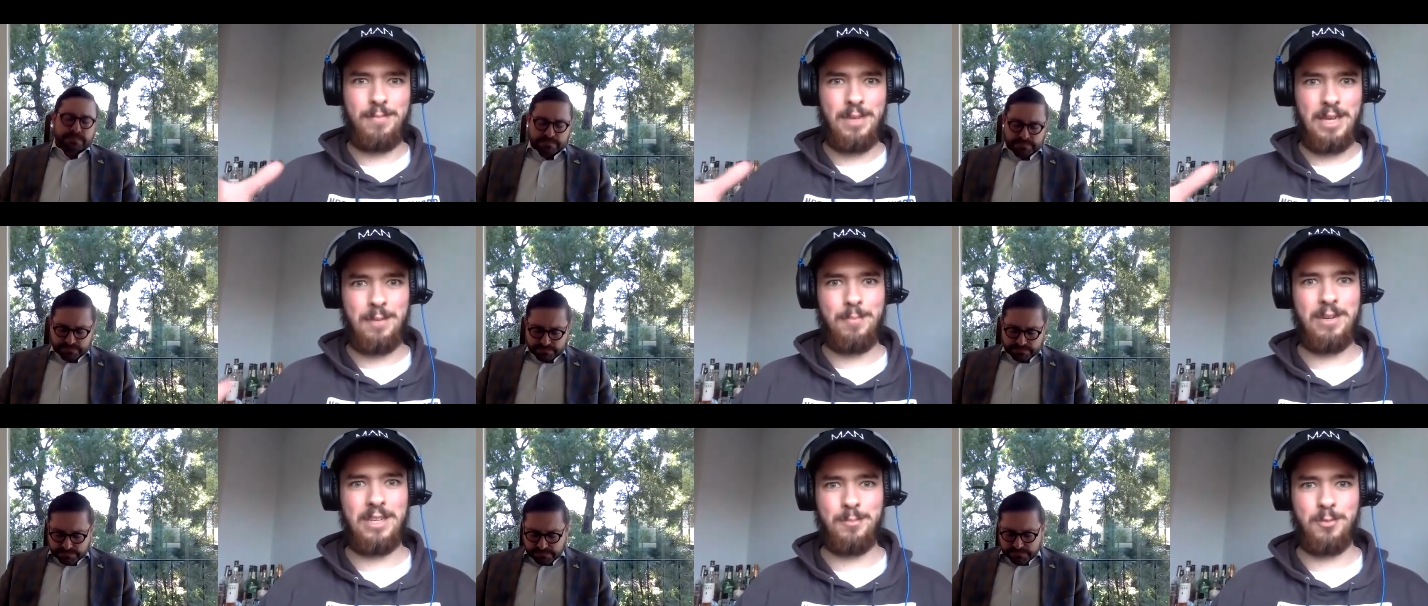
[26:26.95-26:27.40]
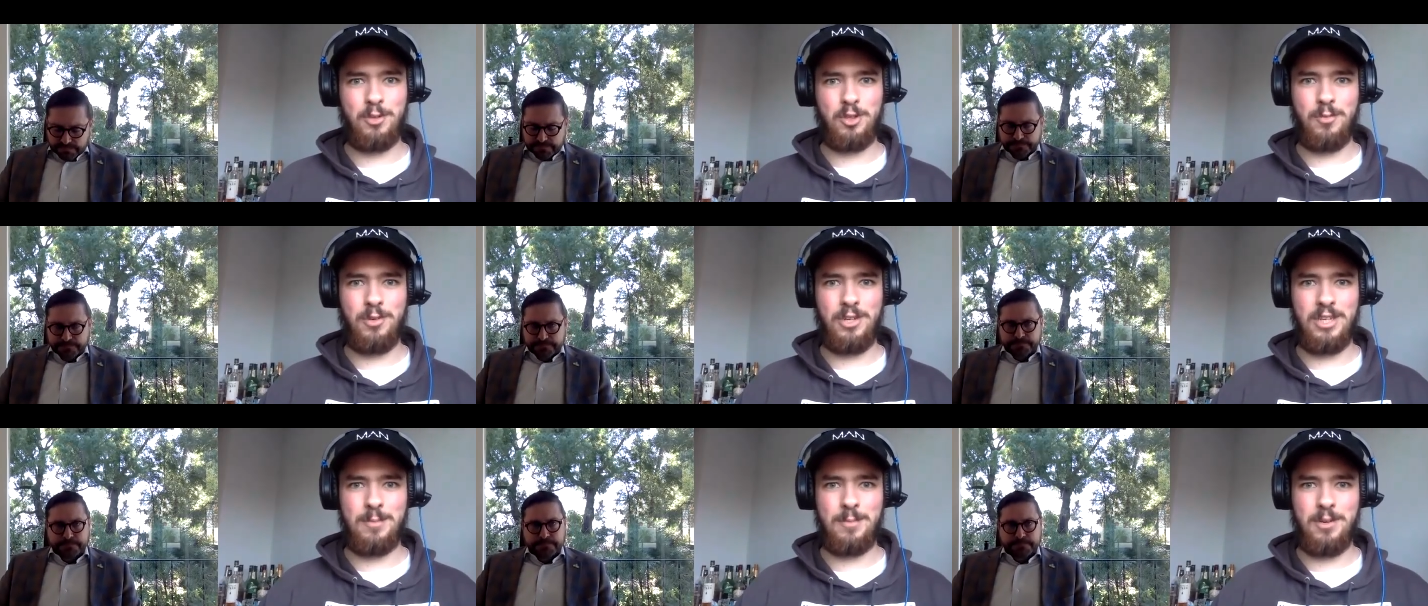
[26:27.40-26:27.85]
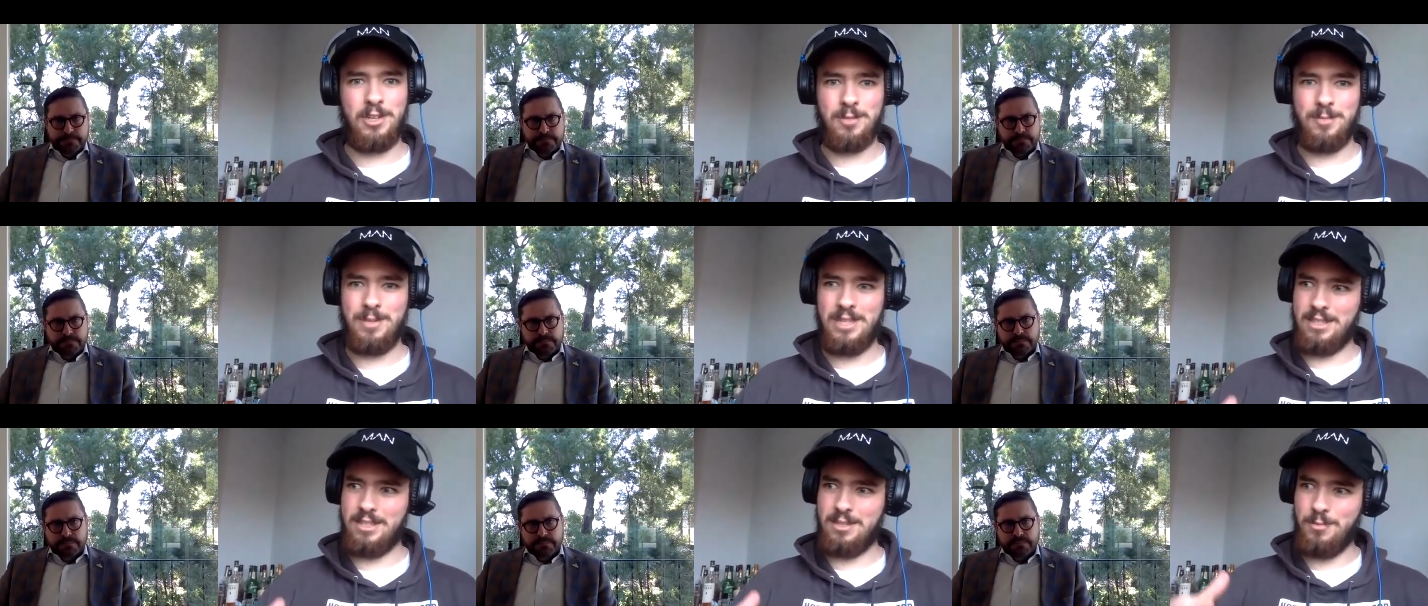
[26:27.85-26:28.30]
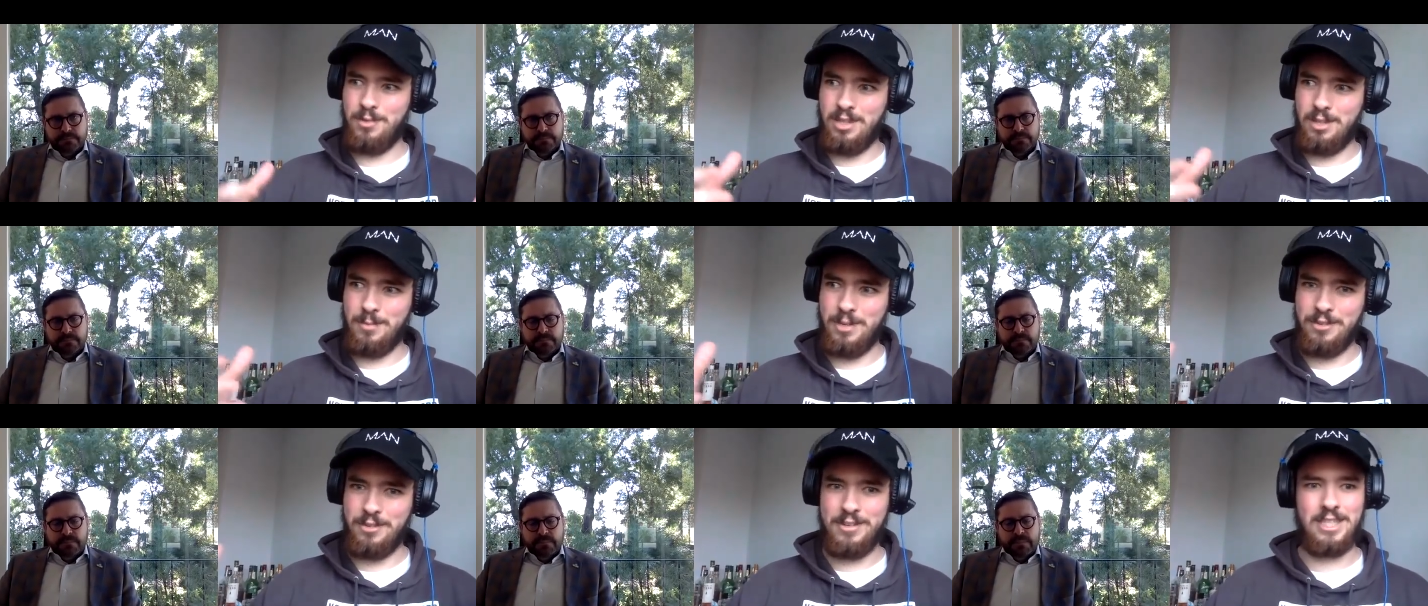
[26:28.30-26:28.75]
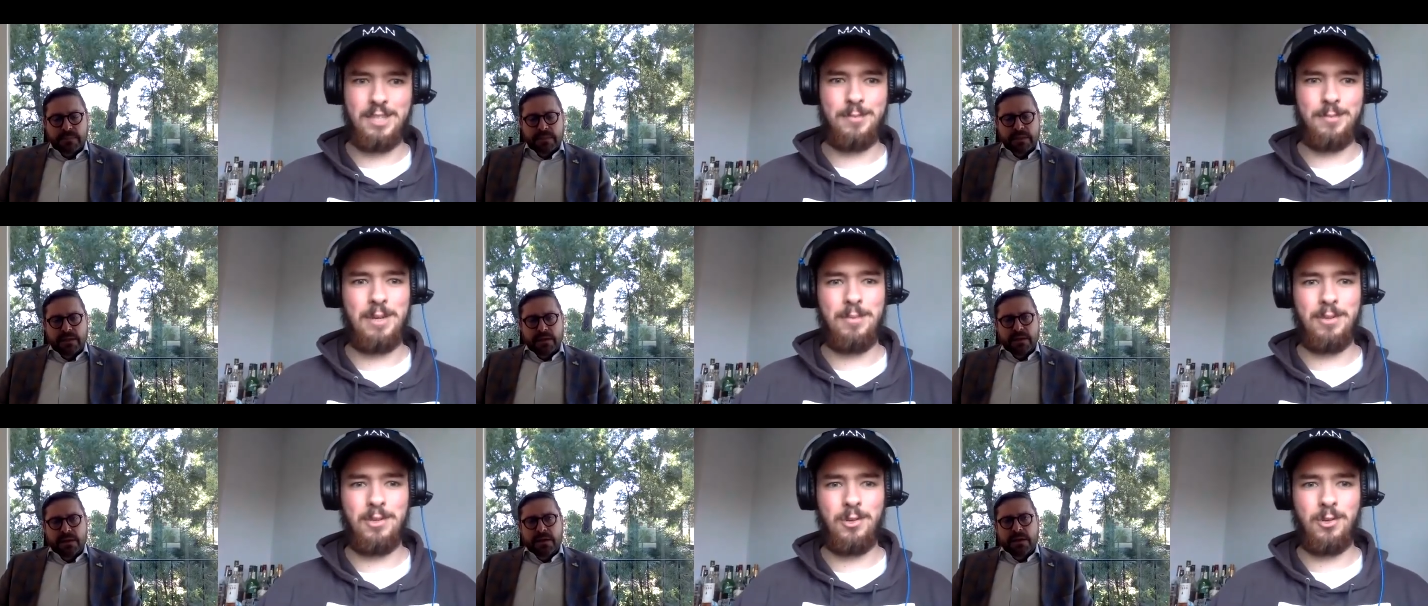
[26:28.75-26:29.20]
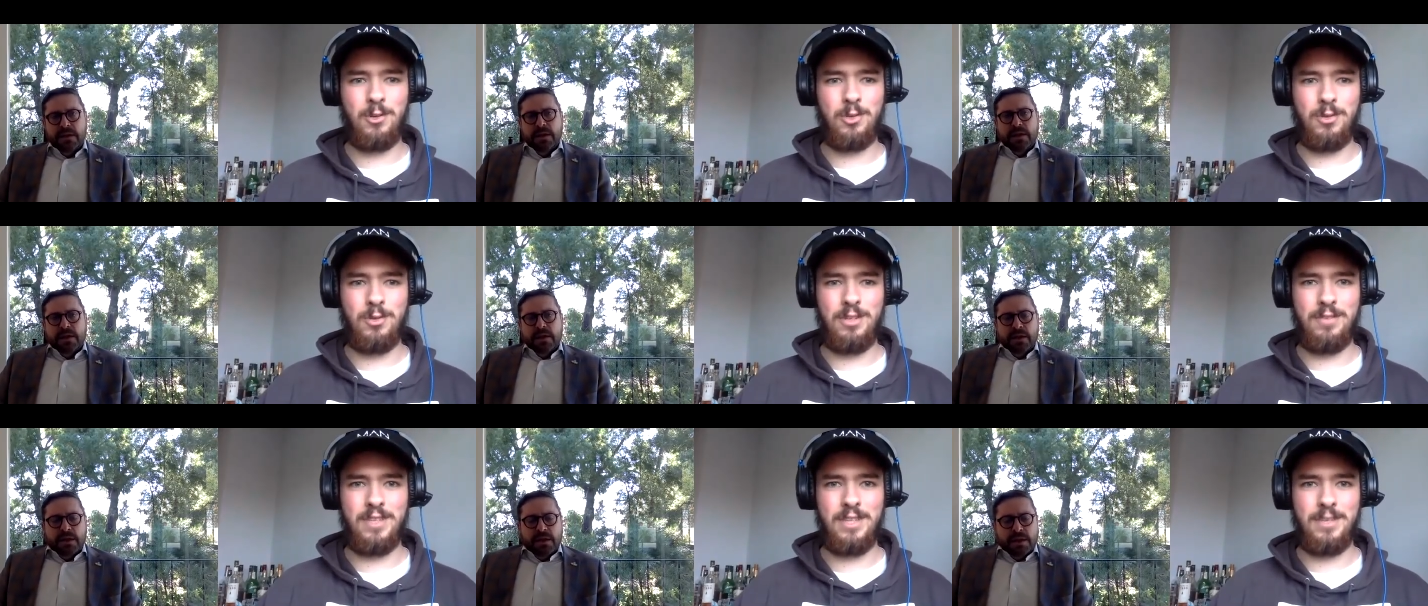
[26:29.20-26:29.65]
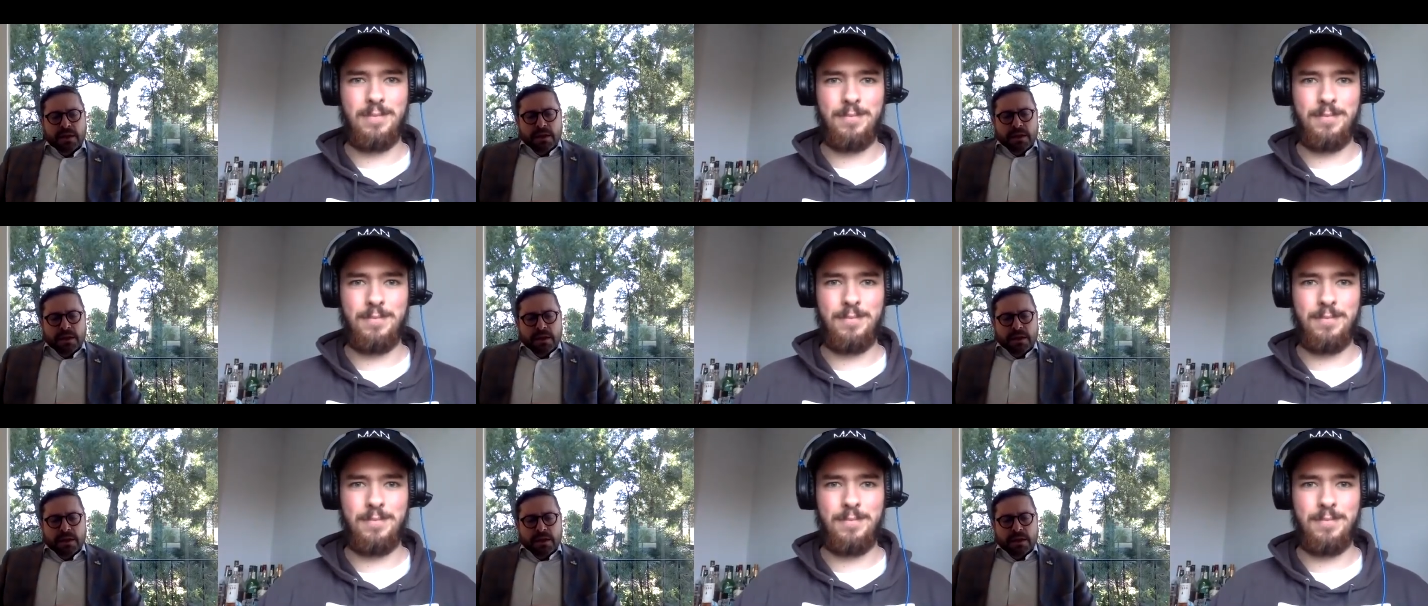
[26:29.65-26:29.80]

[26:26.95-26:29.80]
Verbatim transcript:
Speaker 1: people as much money as possible. That's one of the big reasons people go to EV. You